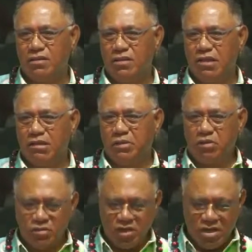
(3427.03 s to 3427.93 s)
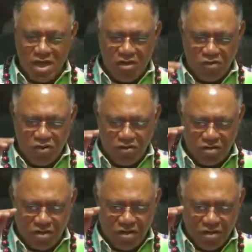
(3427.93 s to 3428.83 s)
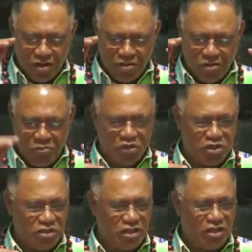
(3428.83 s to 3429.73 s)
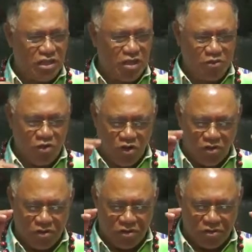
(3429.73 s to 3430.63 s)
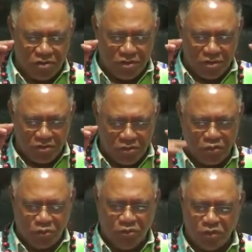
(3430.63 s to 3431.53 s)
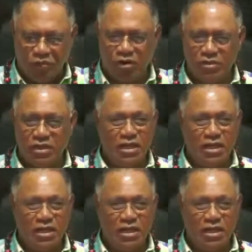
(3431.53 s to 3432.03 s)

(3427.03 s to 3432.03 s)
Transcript: Because you're now on the mercy seat, now you're on the throne of grace.